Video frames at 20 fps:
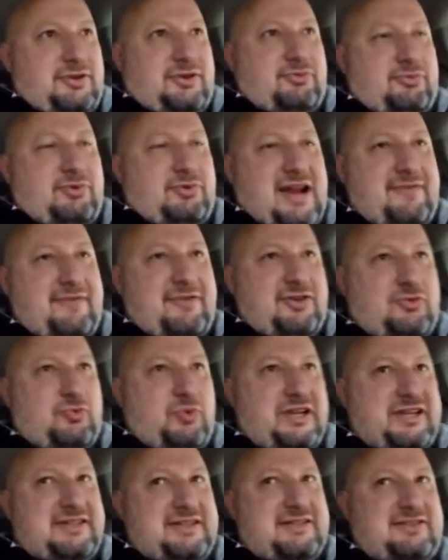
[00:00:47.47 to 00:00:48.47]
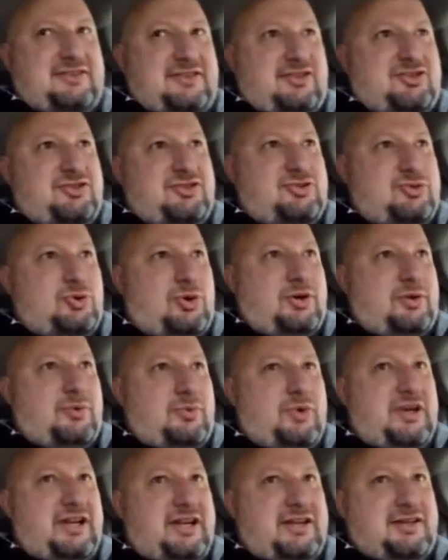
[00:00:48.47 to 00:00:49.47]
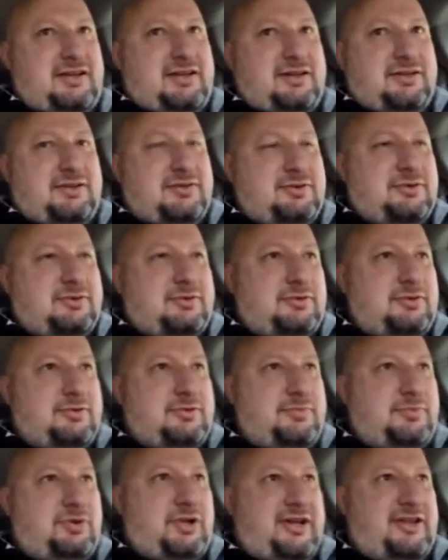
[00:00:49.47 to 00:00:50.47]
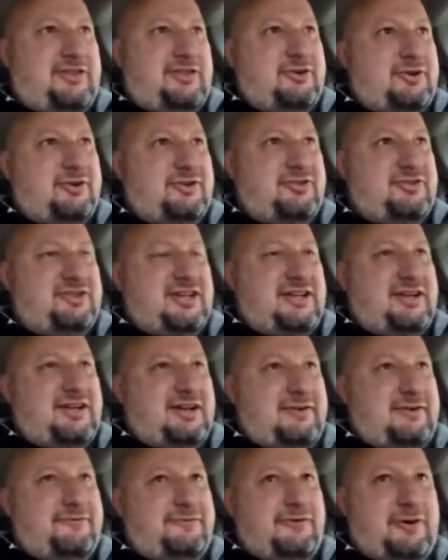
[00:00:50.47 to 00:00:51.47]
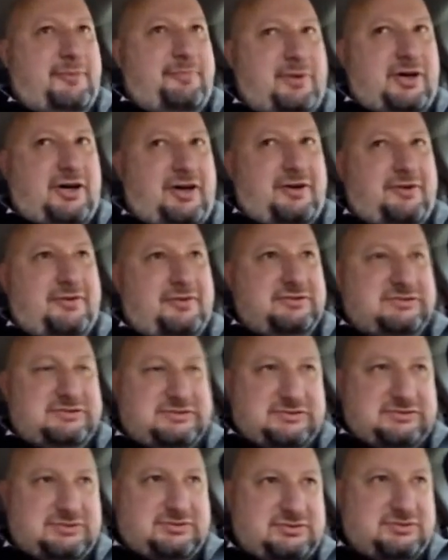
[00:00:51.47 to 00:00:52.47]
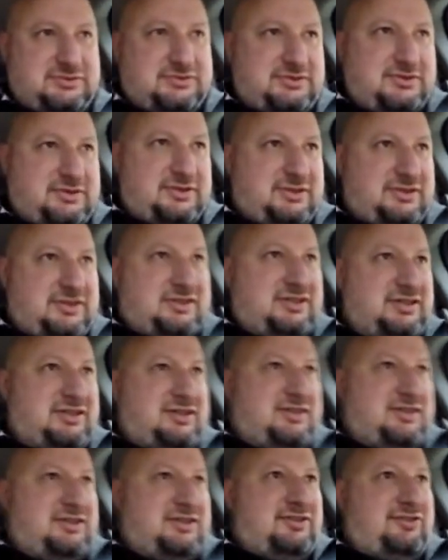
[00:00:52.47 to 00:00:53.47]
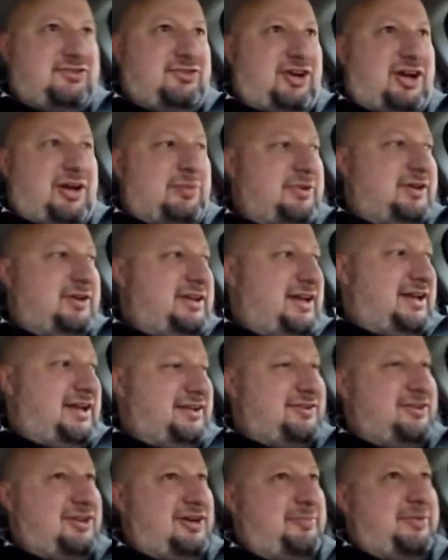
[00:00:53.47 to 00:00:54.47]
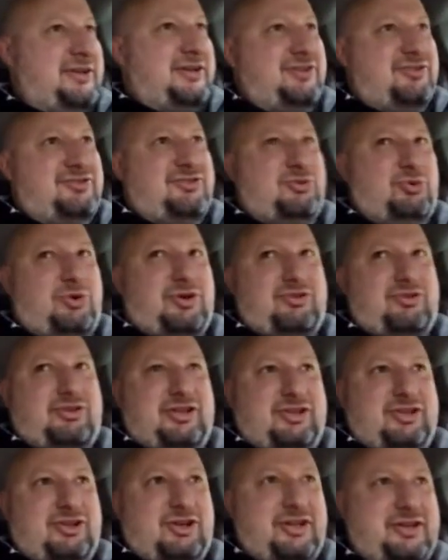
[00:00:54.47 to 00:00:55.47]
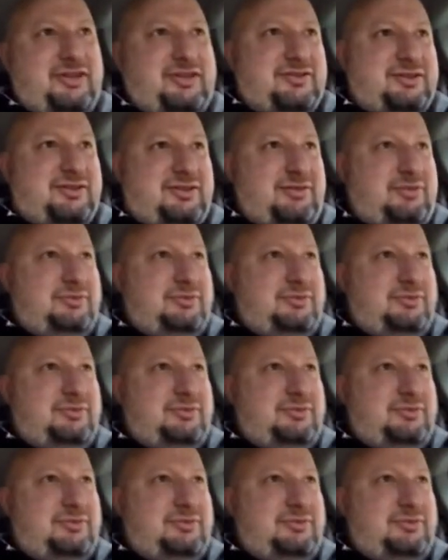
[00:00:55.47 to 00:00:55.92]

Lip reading: the Ravens week, it's a short week playing Thursday night football. Tomlin has not been historically good